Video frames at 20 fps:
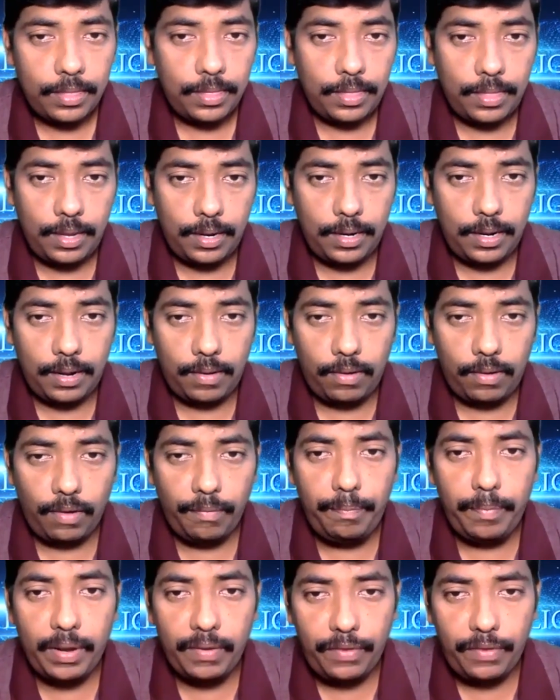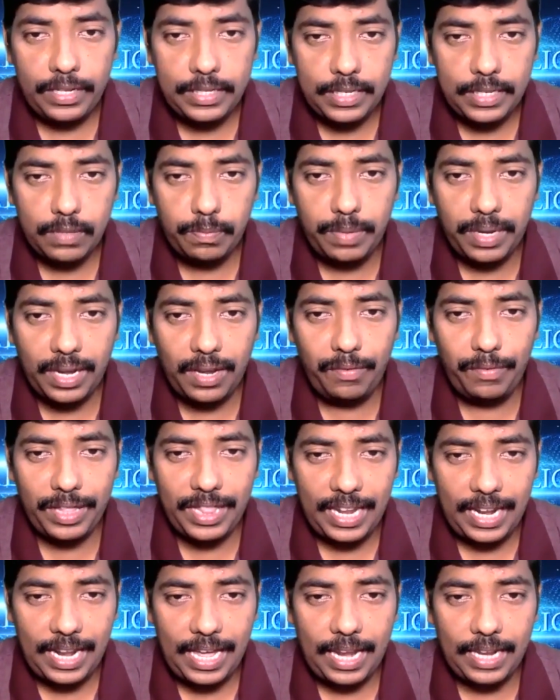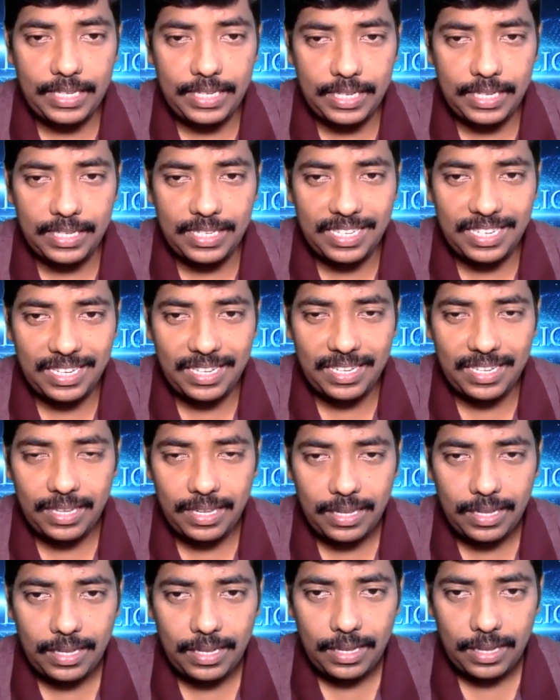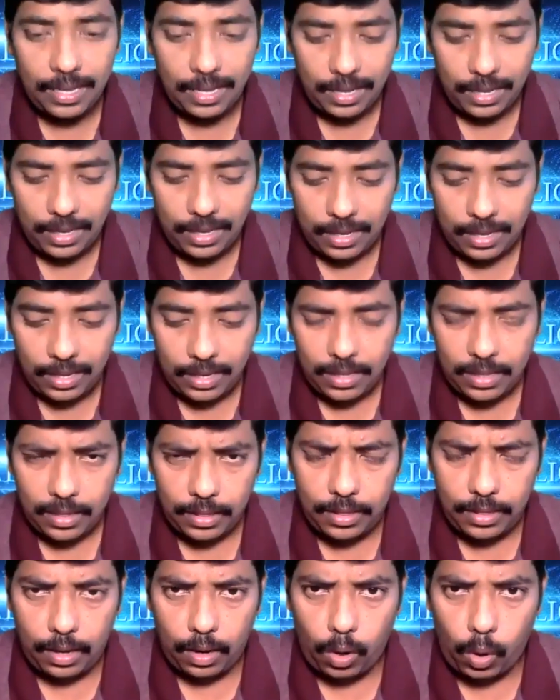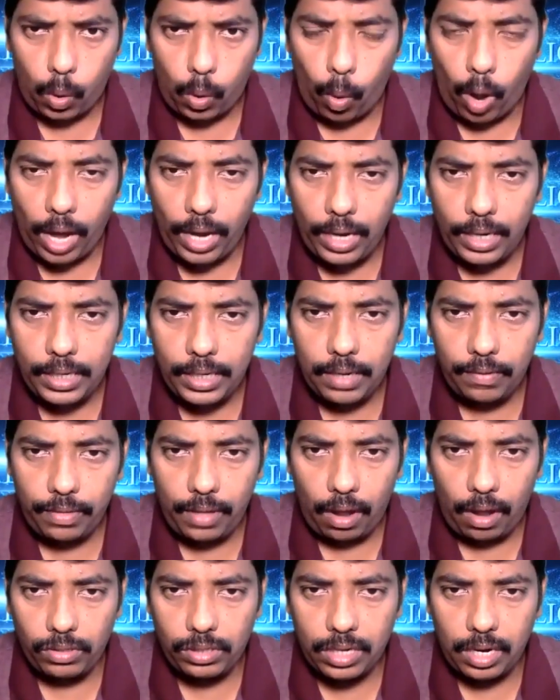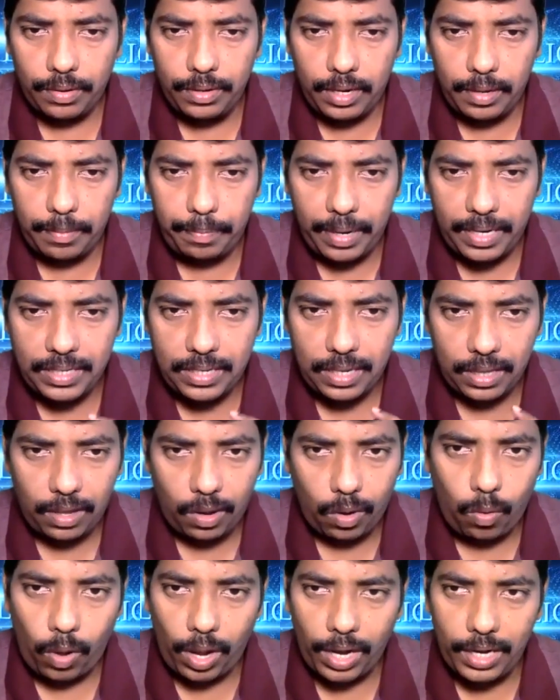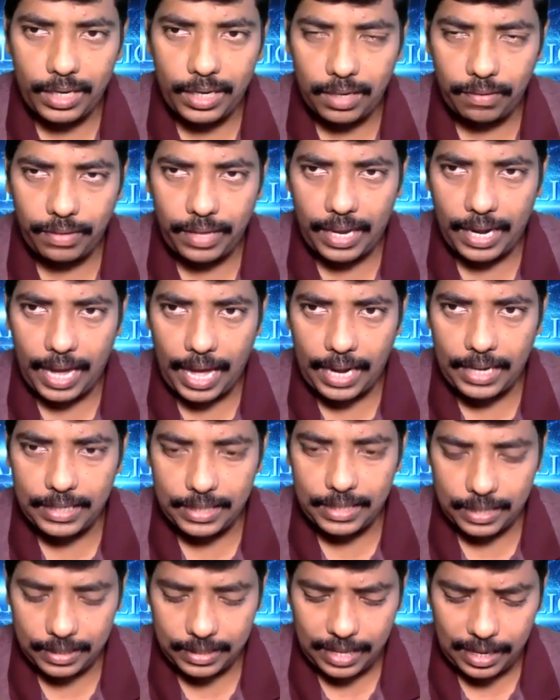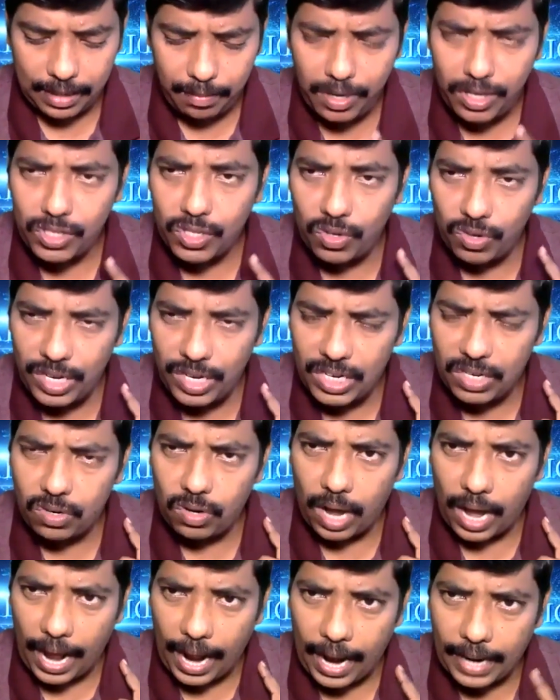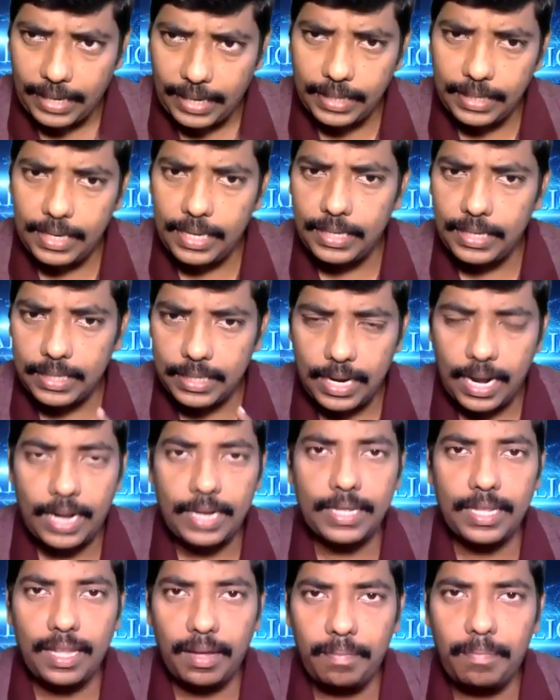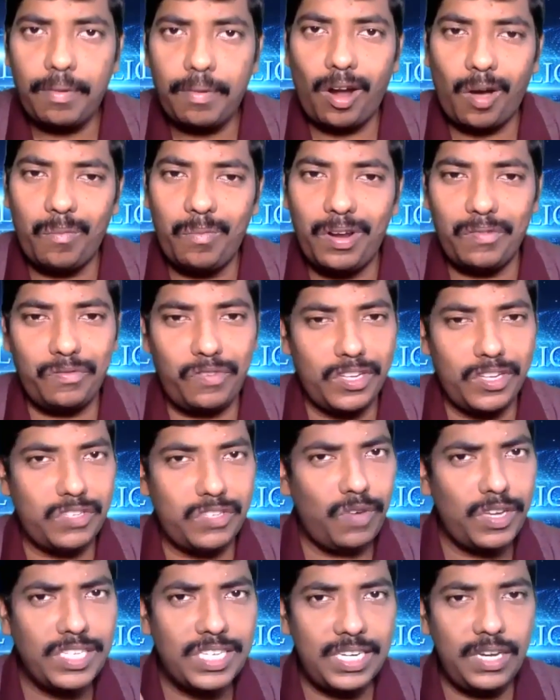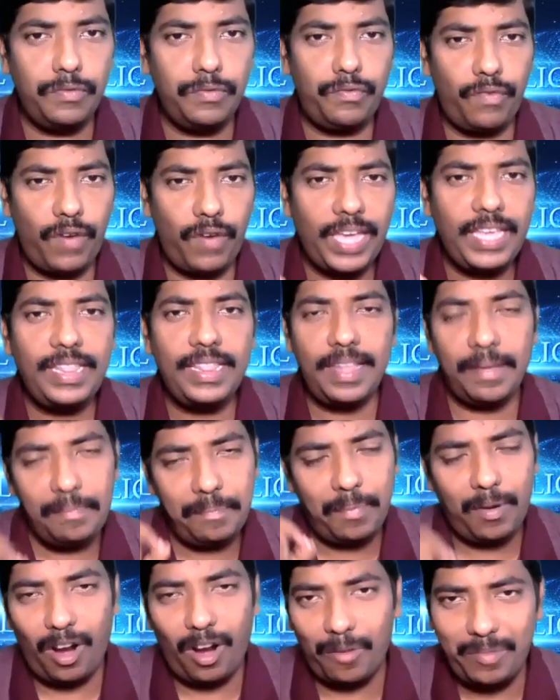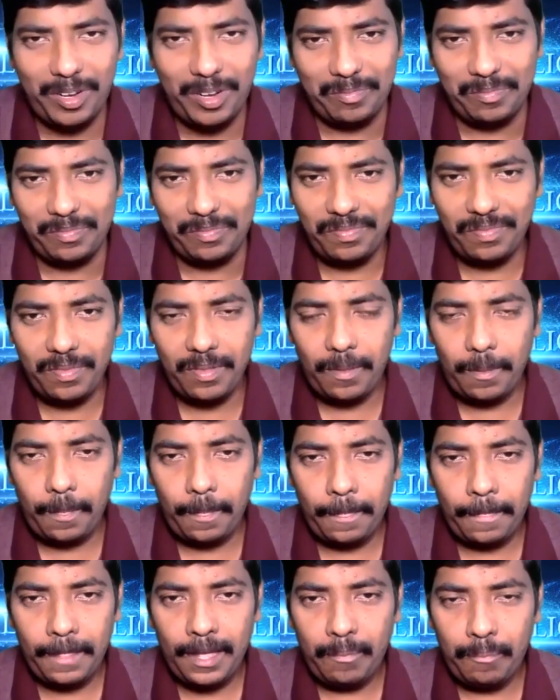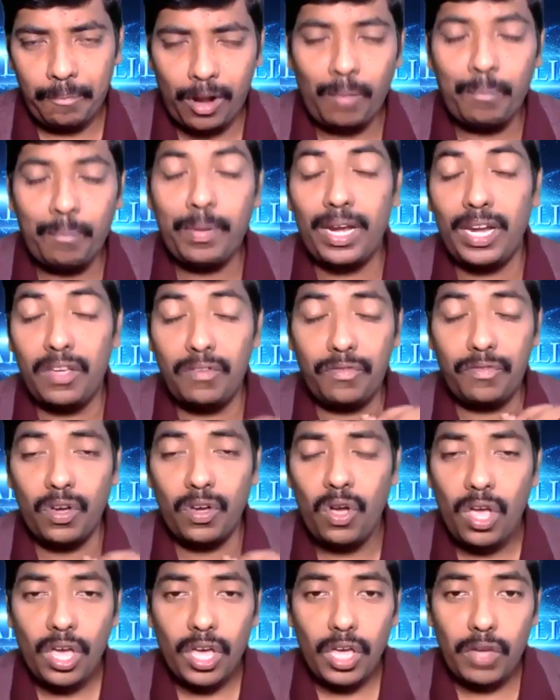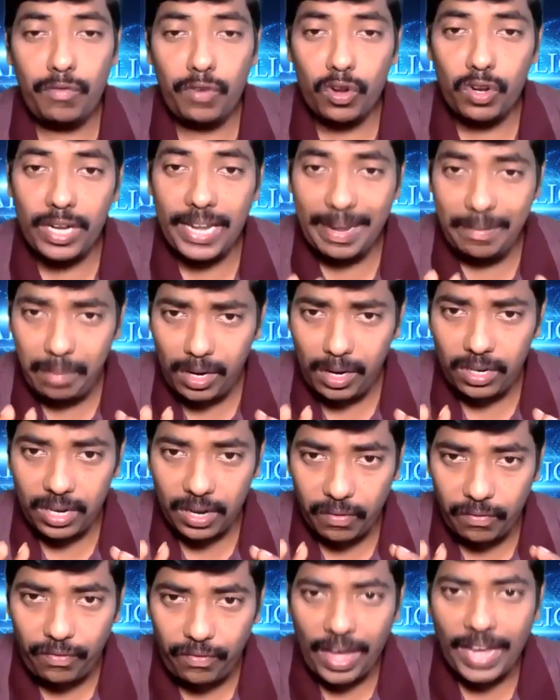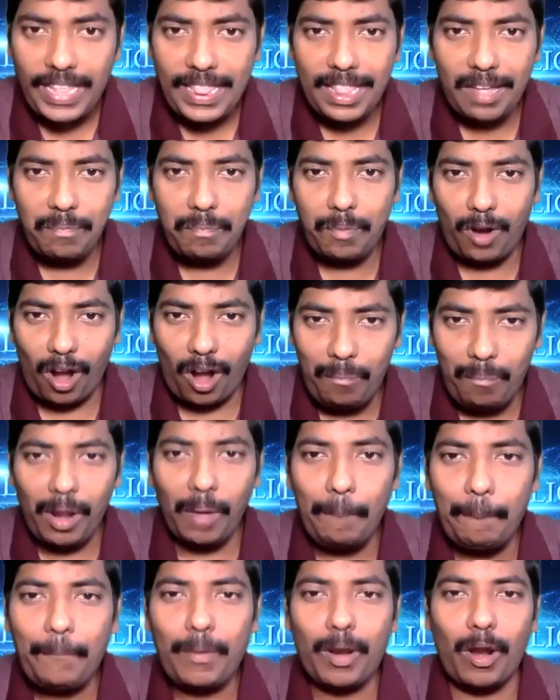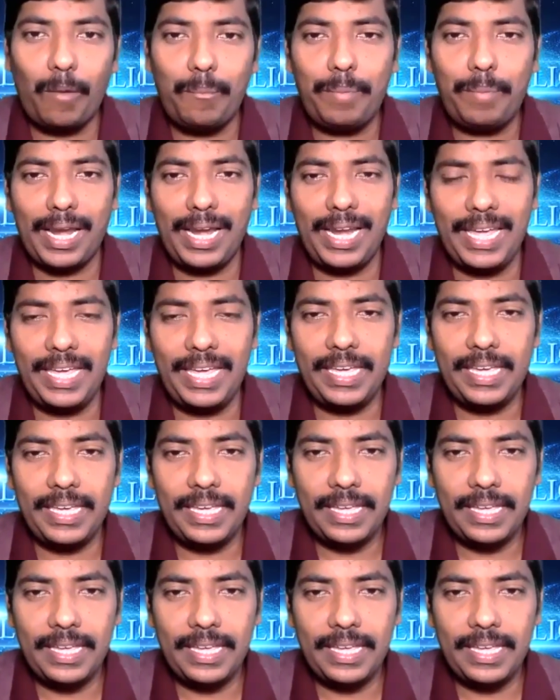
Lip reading: the development phases begin with analysis. The quality of the outcome depends on the quality of the analysis. That means you need to understand the problem first. First, define the problem properly. If you could able to define the problem properly,